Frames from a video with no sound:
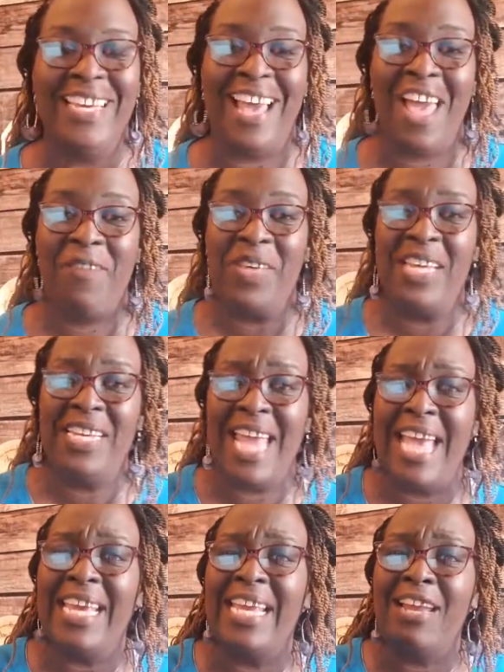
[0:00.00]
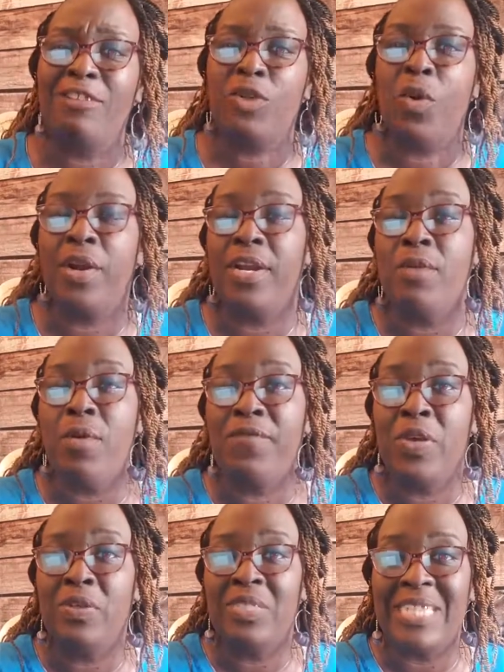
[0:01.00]
Y'all have a good day. Get those quarterly
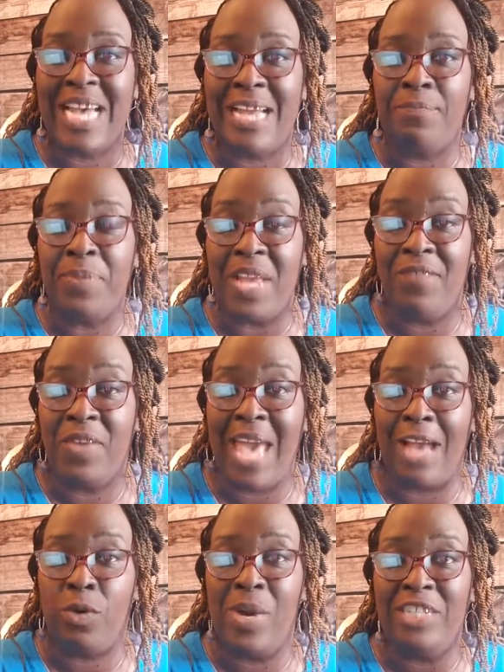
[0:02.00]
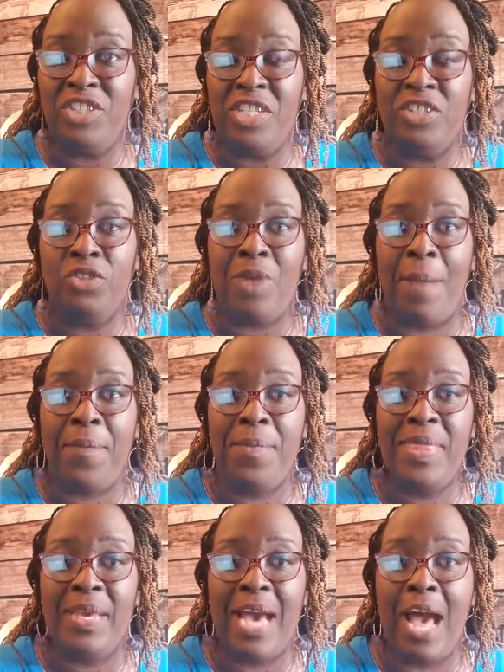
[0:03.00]
reviews done. If you got questions, drop them
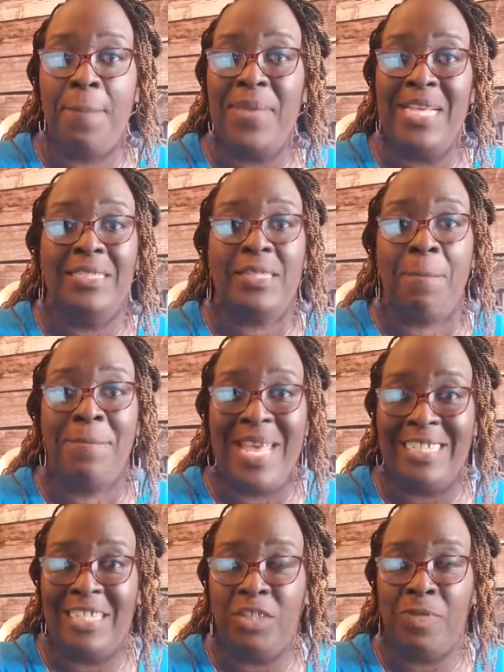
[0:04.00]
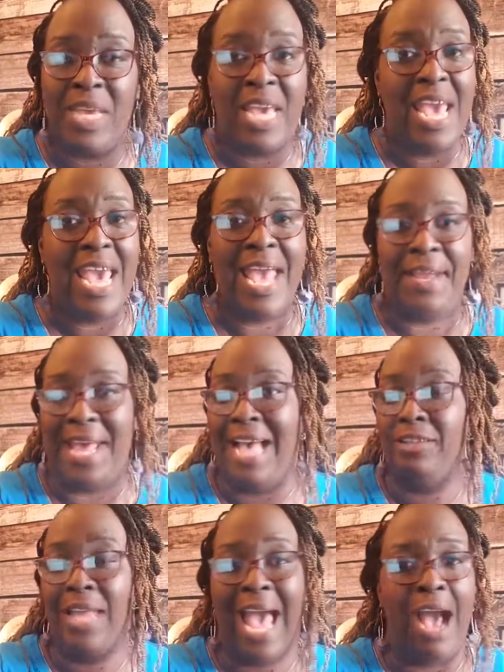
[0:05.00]
in the comments, message me, and
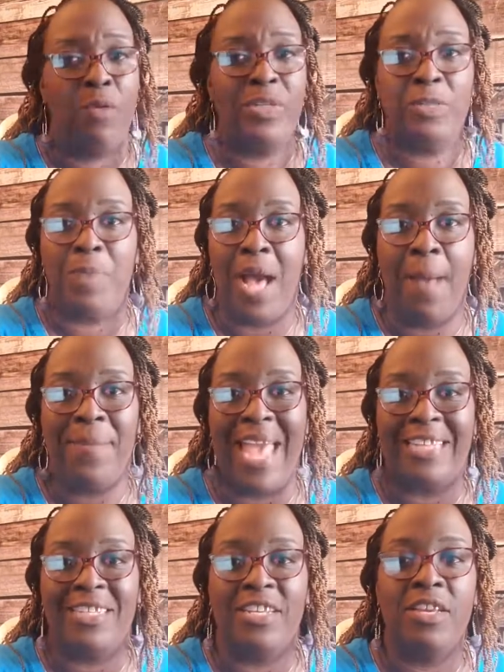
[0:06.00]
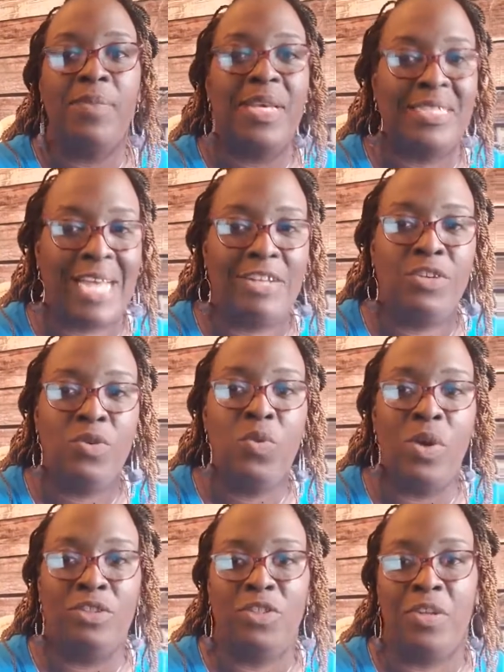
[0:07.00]
I'll, I'll respond back to you because I do
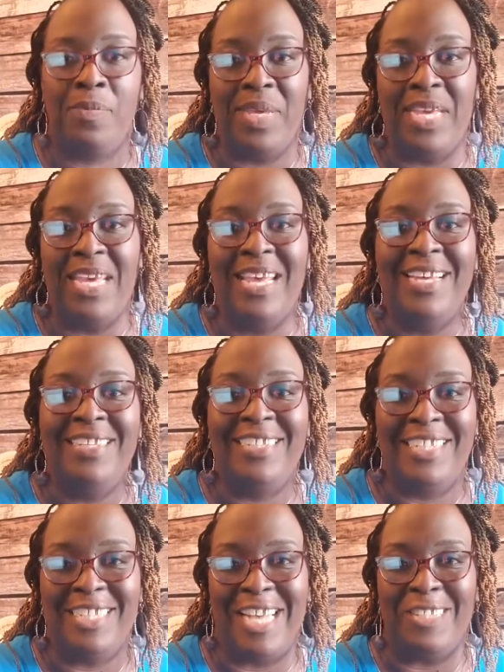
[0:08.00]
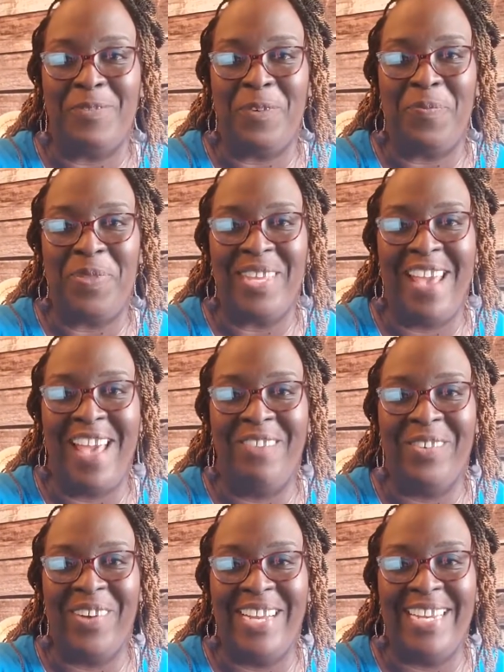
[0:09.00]
want you to be successful. Y'all
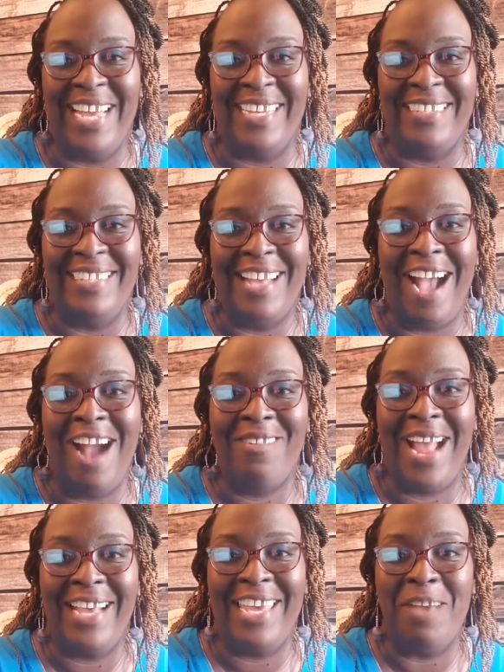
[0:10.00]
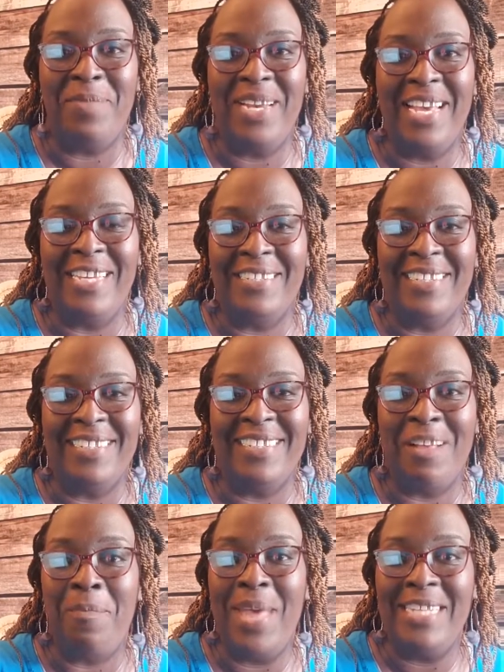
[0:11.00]
have a great day. All right, Kimberly.
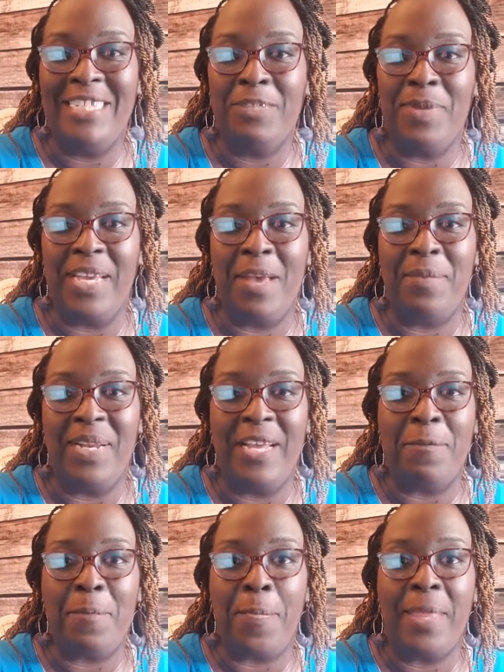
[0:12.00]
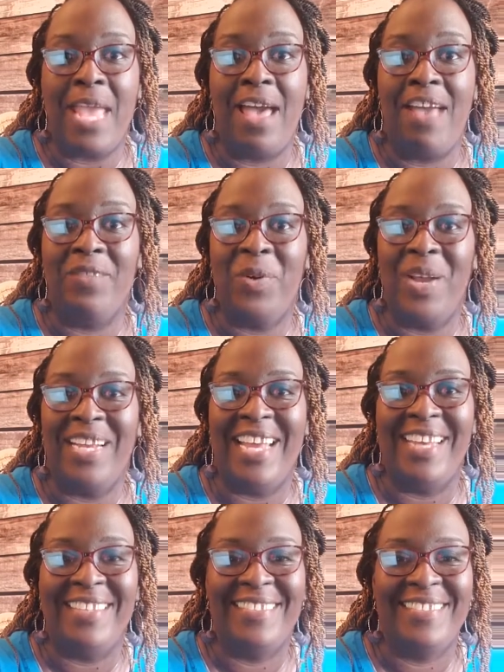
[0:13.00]
Message me, Kimberly. Y'all have a great
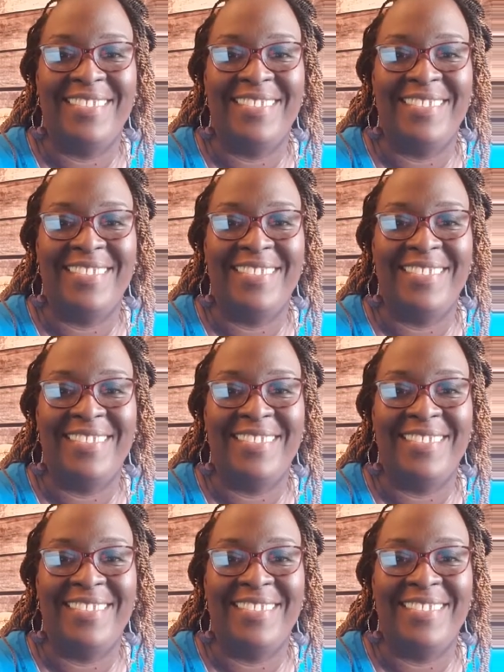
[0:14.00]
day.